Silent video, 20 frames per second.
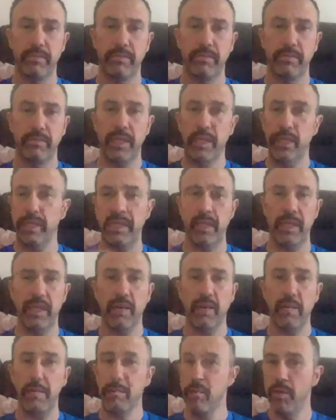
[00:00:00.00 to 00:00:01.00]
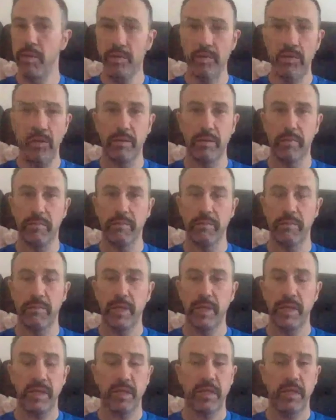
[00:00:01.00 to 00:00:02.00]
That's it, move on.
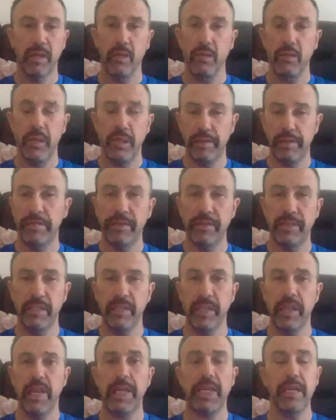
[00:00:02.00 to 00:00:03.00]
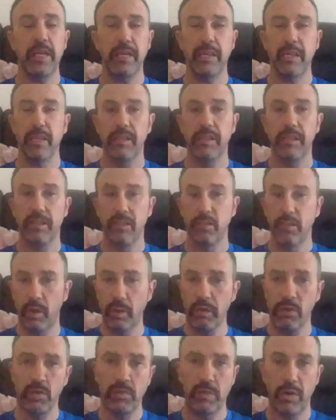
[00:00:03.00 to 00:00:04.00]
Live for today,
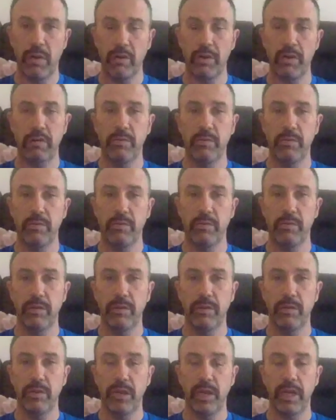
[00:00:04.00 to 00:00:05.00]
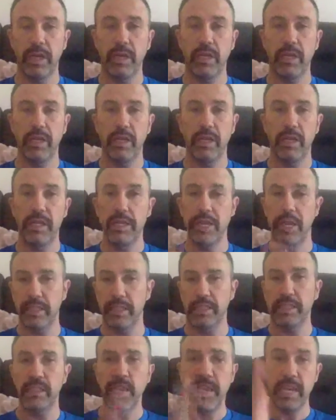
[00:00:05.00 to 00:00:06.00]
not tomorrow, okay? And
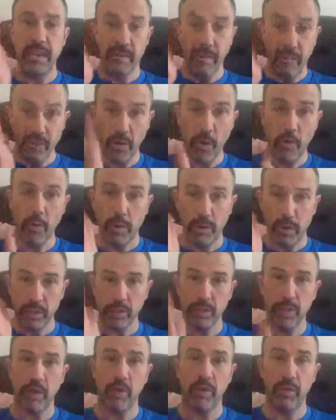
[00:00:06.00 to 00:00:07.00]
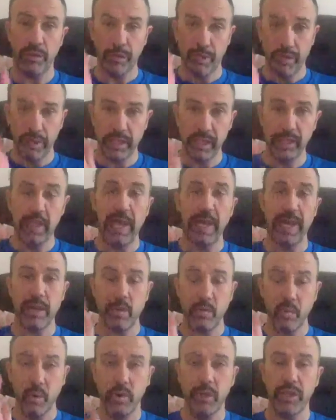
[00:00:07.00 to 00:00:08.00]
yesterday, focus on
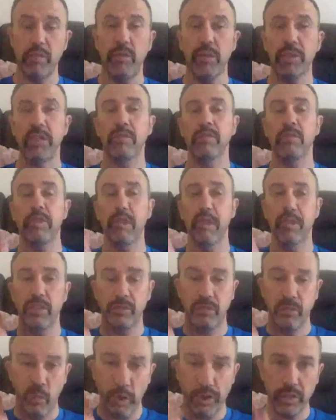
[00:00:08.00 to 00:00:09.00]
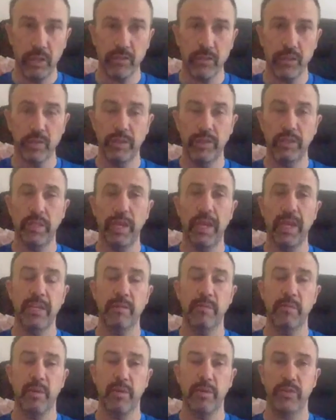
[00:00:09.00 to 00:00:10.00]
today, what you are doing, because if what you're doing today is
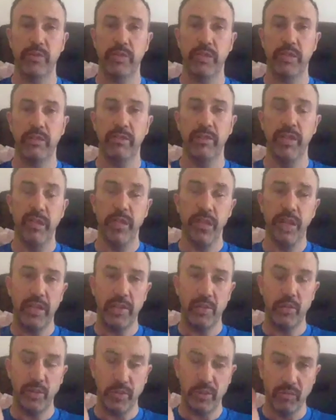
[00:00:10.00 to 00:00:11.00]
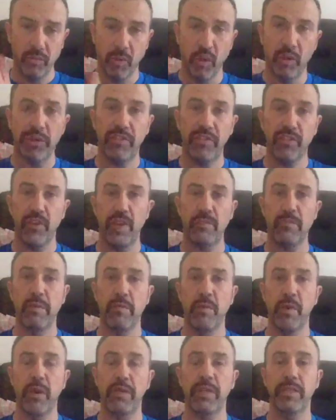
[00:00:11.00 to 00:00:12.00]
positive and you're in the right frame of
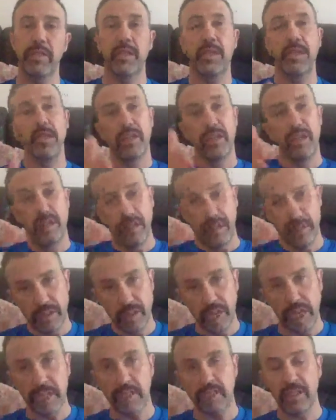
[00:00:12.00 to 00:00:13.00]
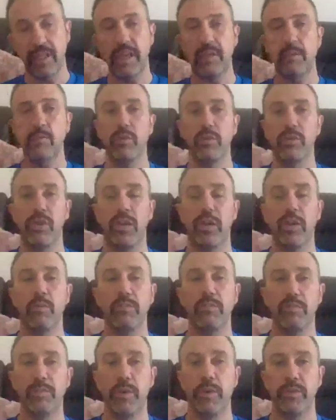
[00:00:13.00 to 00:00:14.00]
mind, the next day will come
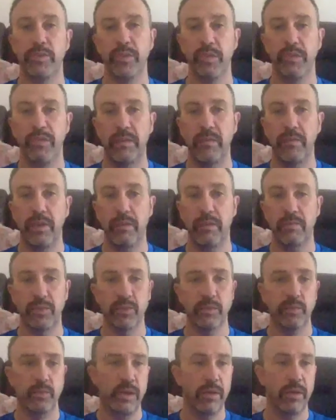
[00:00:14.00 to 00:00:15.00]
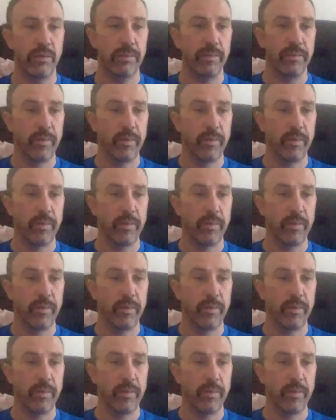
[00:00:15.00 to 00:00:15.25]
with positive outcomes as well.